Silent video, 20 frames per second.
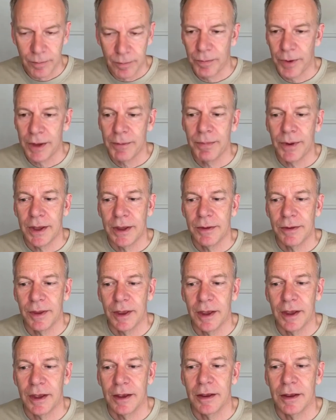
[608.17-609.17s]
Big
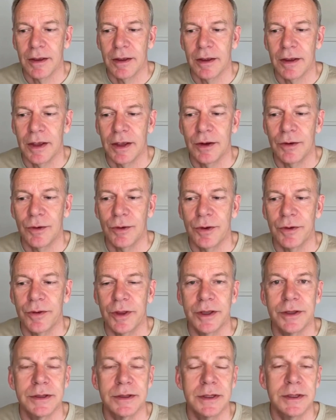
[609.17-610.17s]
thing in all of
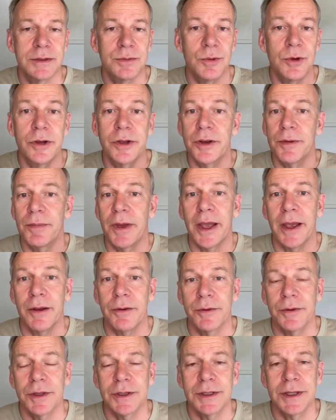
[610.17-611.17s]
this is word of
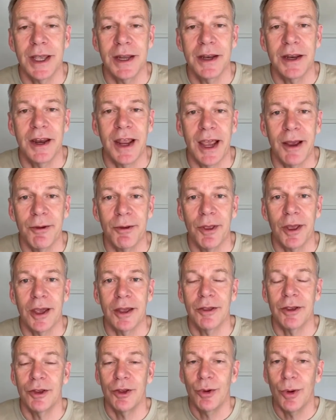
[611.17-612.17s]
mouth. Just get it out there
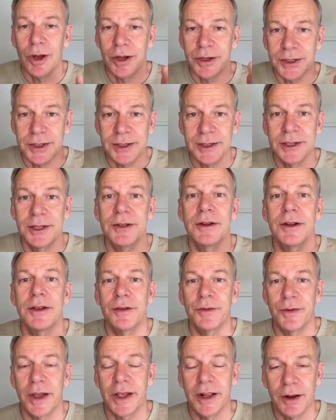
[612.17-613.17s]
that you are still
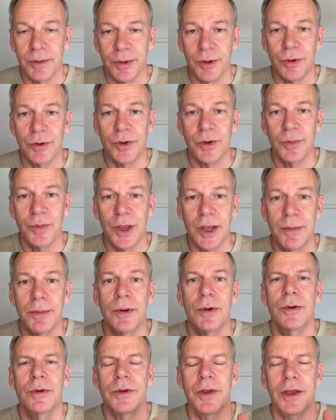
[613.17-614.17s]
available to
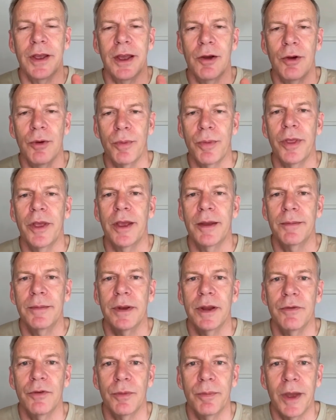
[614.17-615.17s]
people to help them
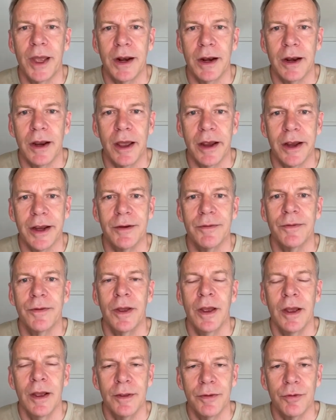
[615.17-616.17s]
live a better life
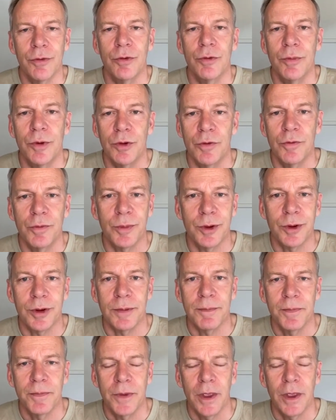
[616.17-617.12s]
through movement.